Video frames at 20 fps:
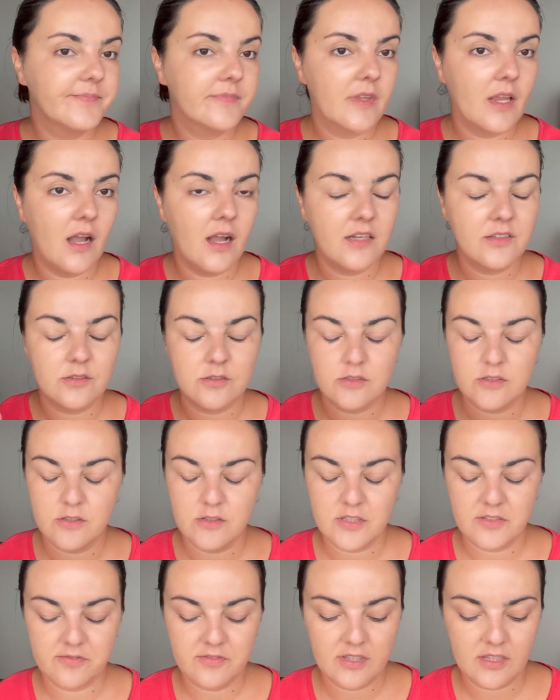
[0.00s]
I don't know
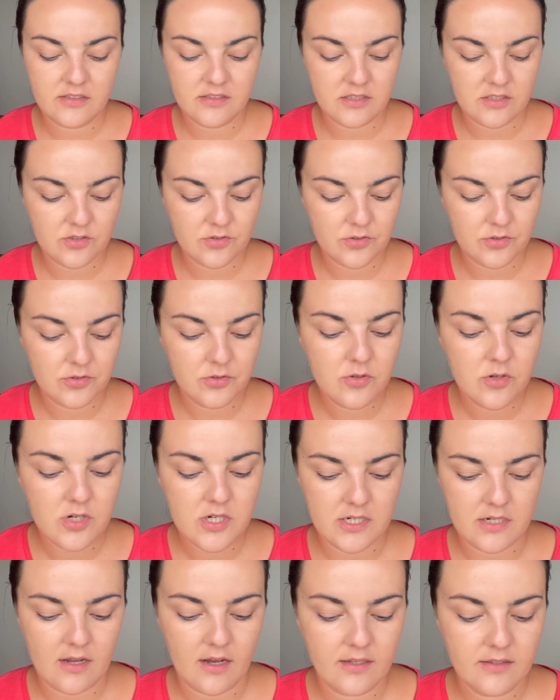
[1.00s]
if that is true or
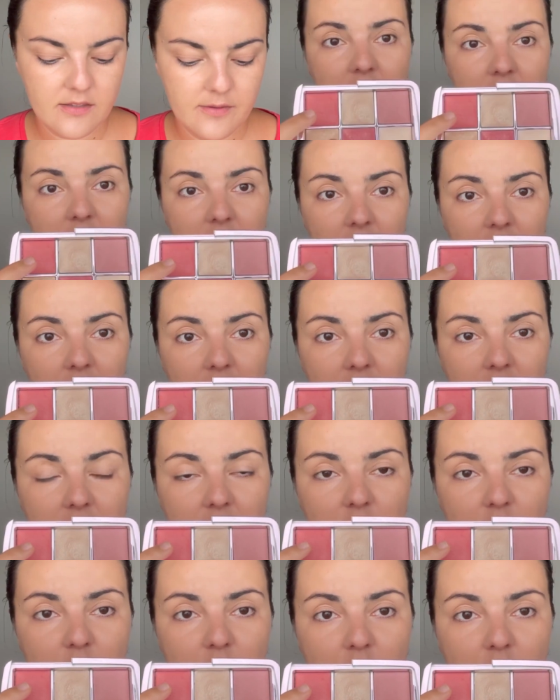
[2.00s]
not. These are the
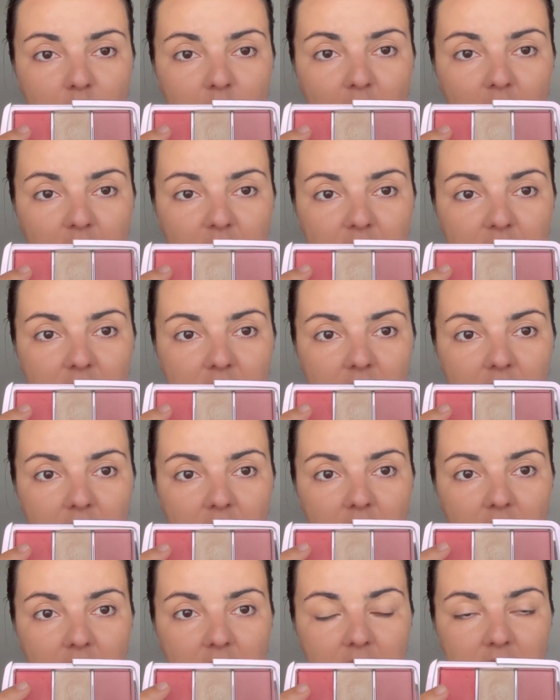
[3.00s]
2 blushes that
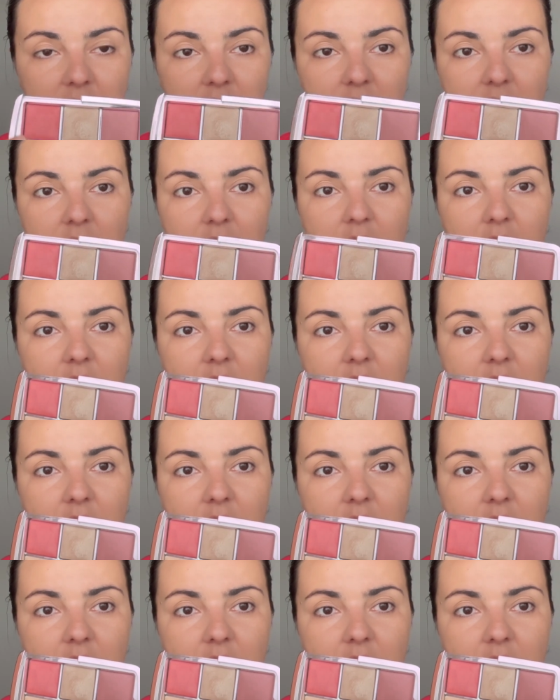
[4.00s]
are existed.